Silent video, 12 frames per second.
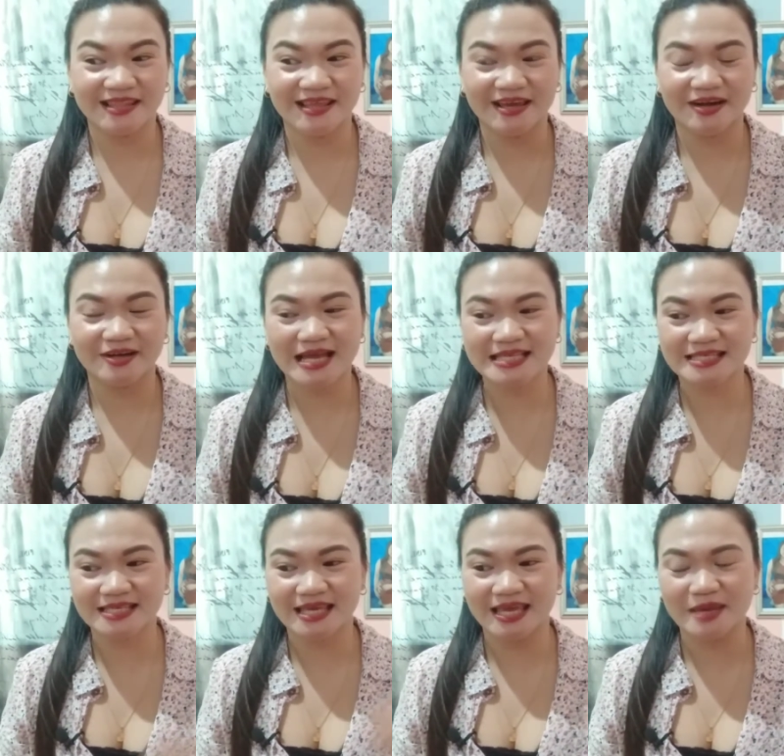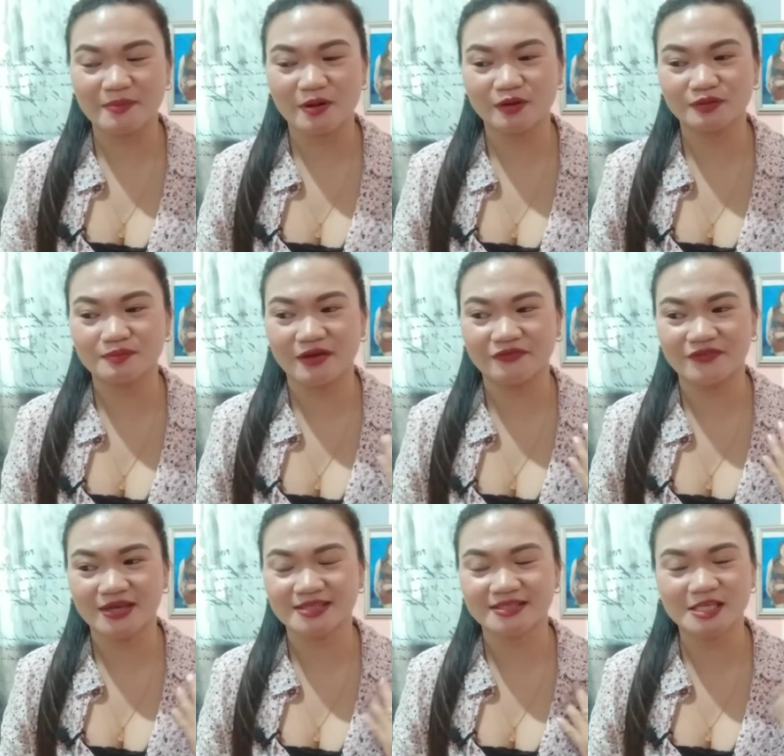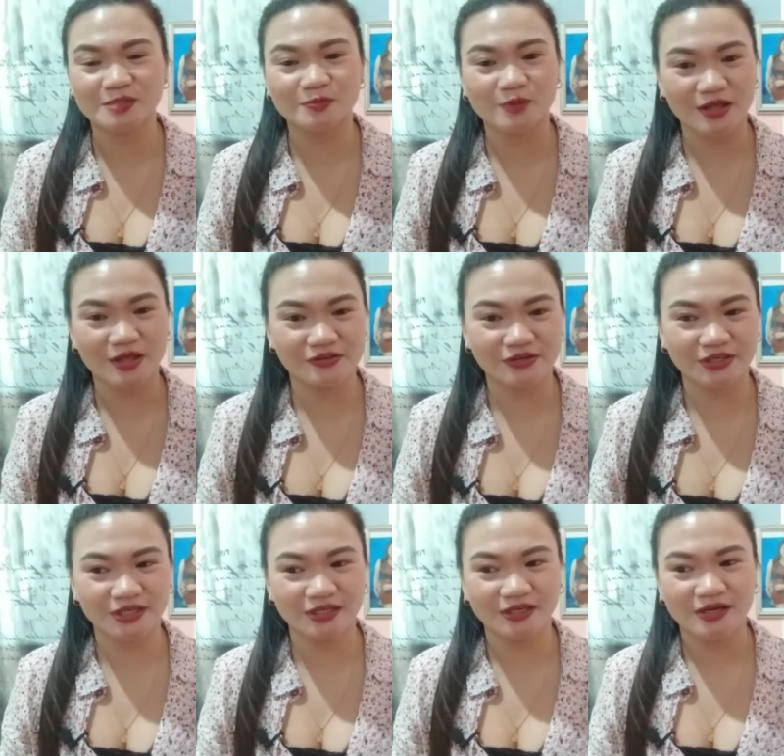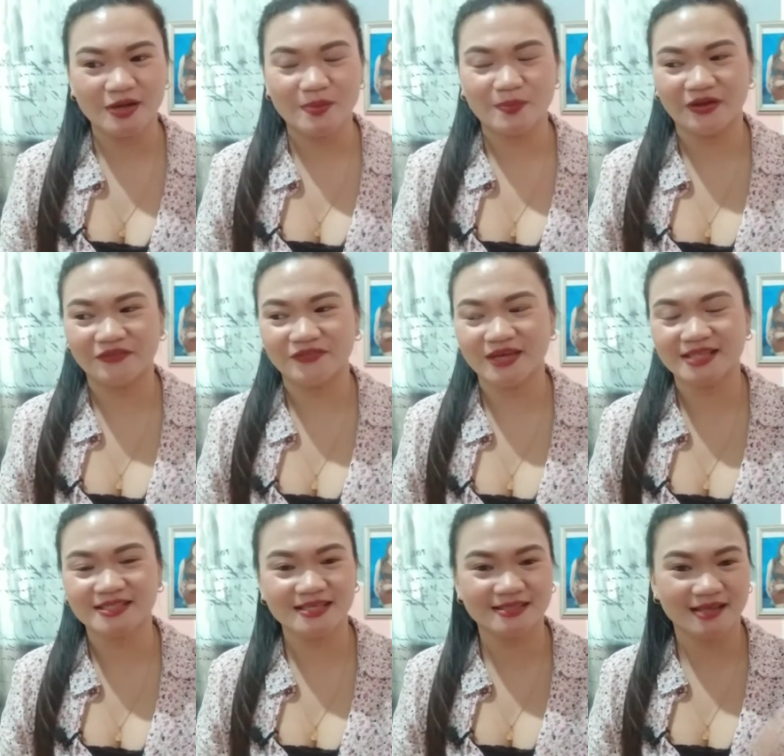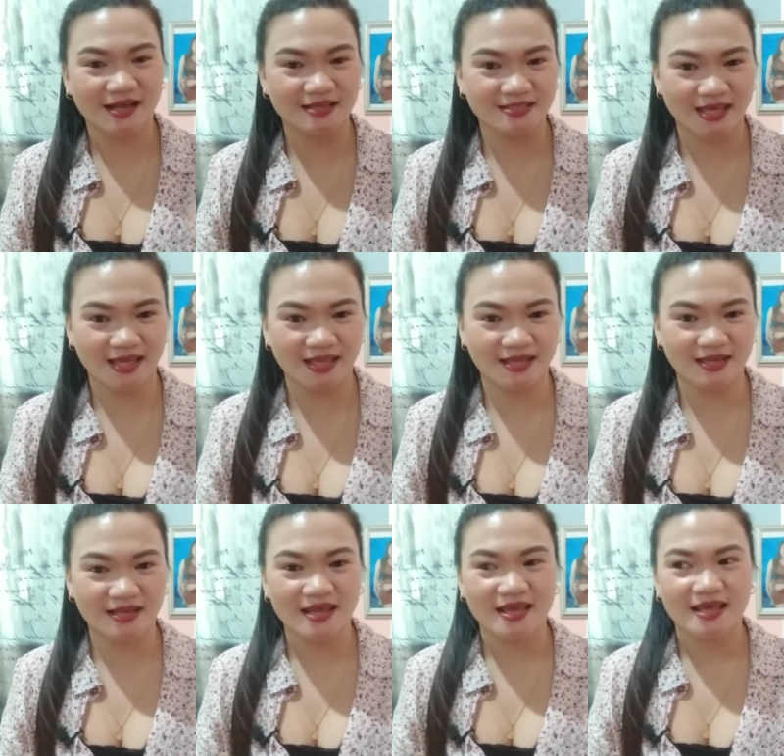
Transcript: They are asking about my fiance's brother, my fiance's cousin,